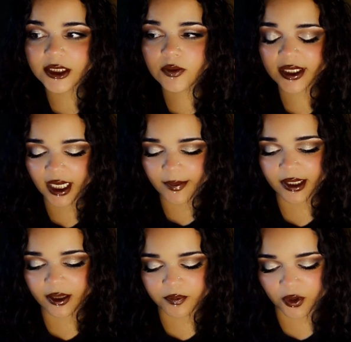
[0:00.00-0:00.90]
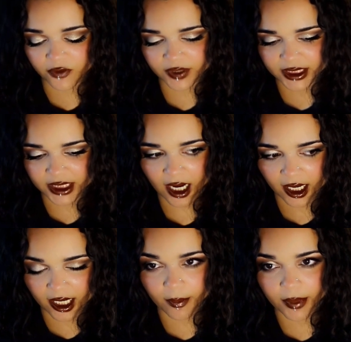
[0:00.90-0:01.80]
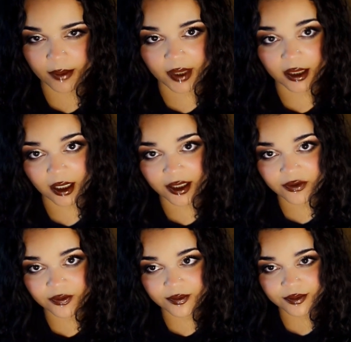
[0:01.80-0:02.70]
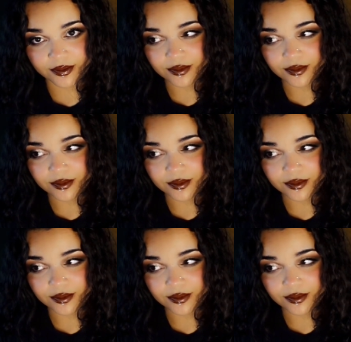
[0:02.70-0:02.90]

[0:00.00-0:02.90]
this one came at a perfect time in my life.